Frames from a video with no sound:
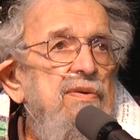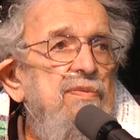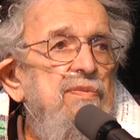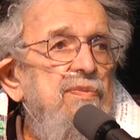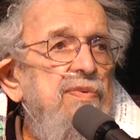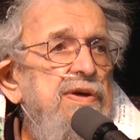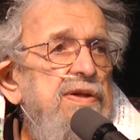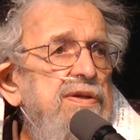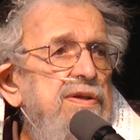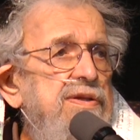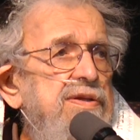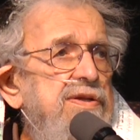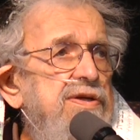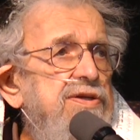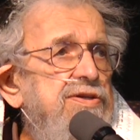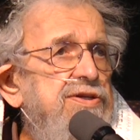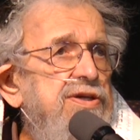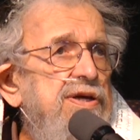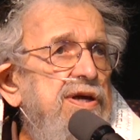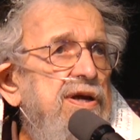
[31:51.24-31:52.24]
When the
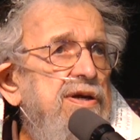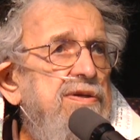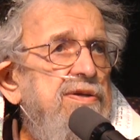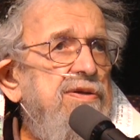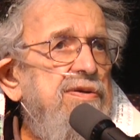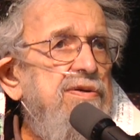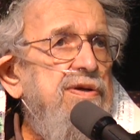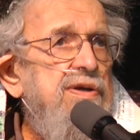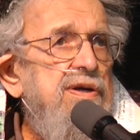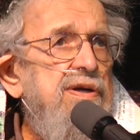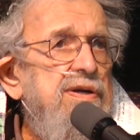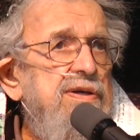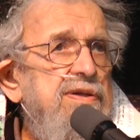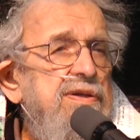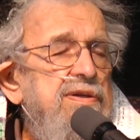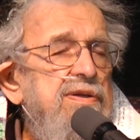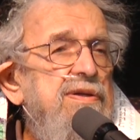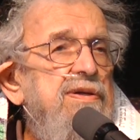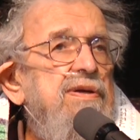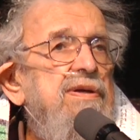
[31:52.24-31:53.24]
teaching had to
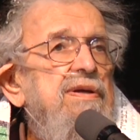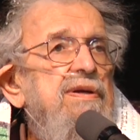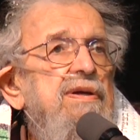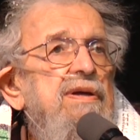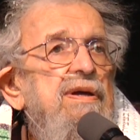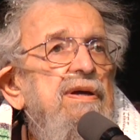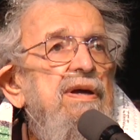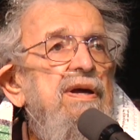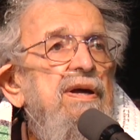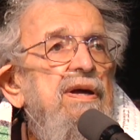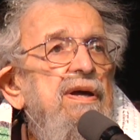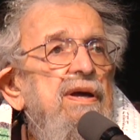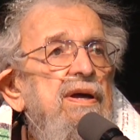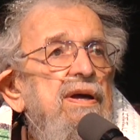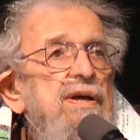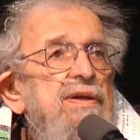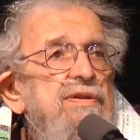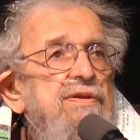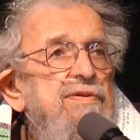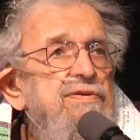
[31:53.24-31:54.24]
get
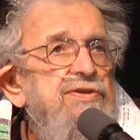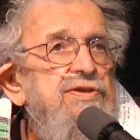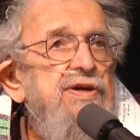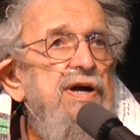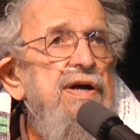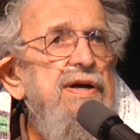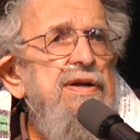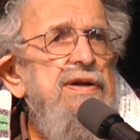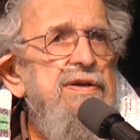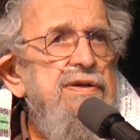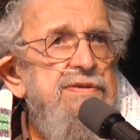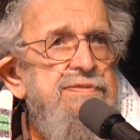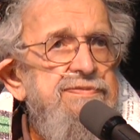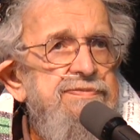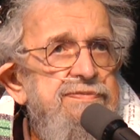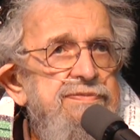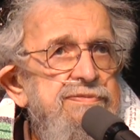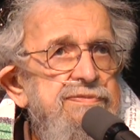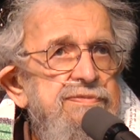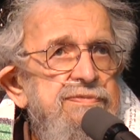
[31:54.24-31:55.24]
to
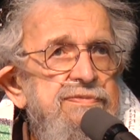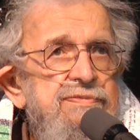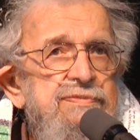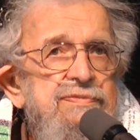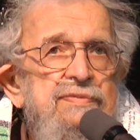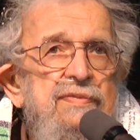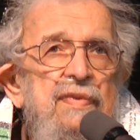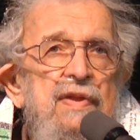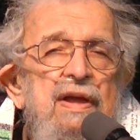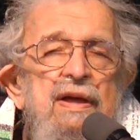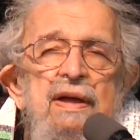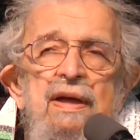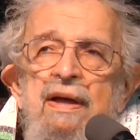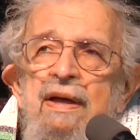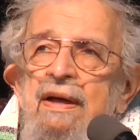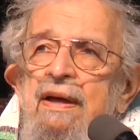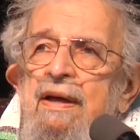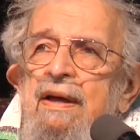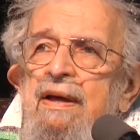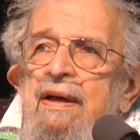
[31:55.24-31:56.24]
China,
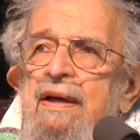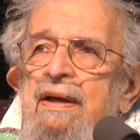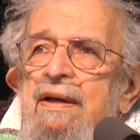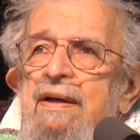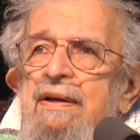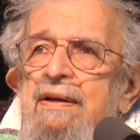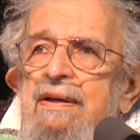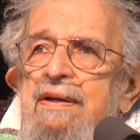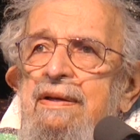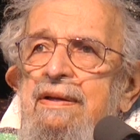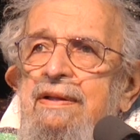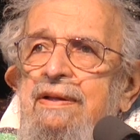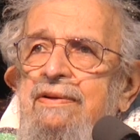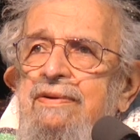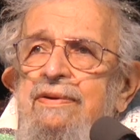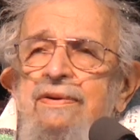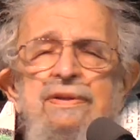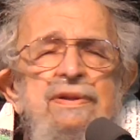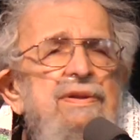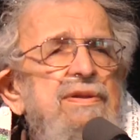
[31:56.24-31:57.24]
it
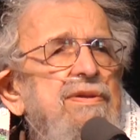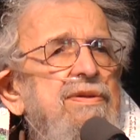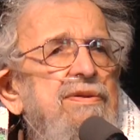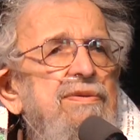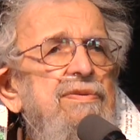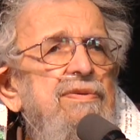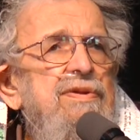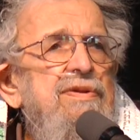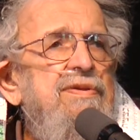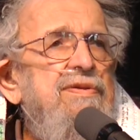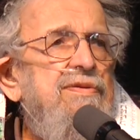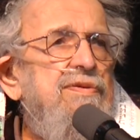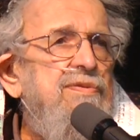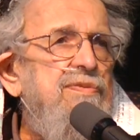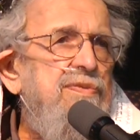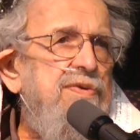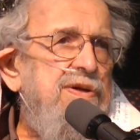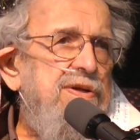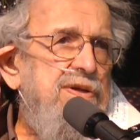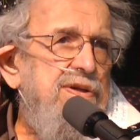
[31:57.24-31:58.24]
couldn't do it
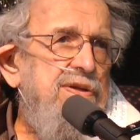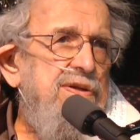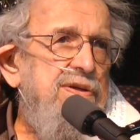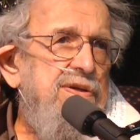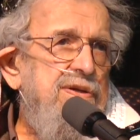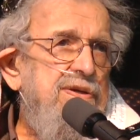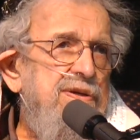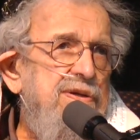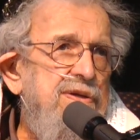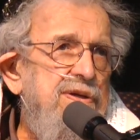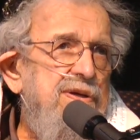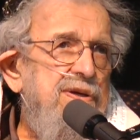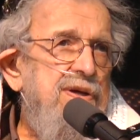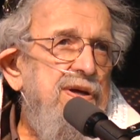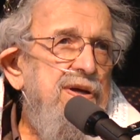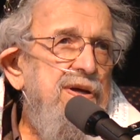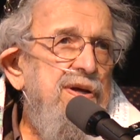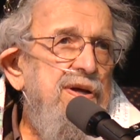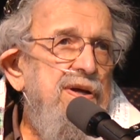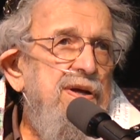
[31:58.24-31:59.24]
so well
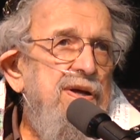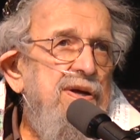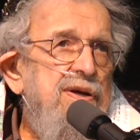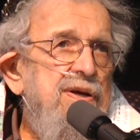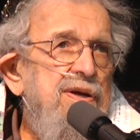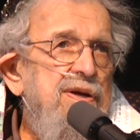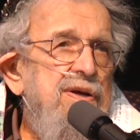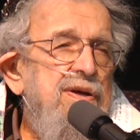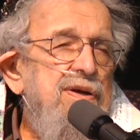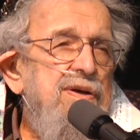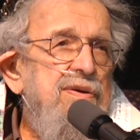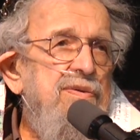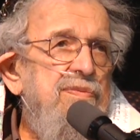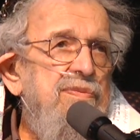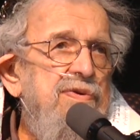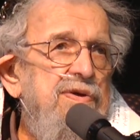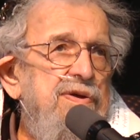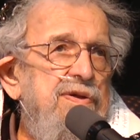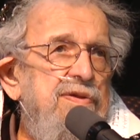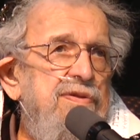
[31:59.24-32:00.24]

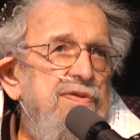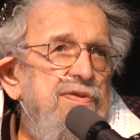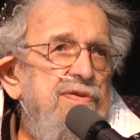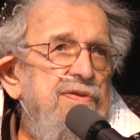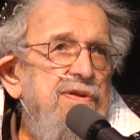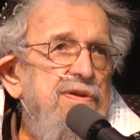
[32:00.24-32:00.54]
with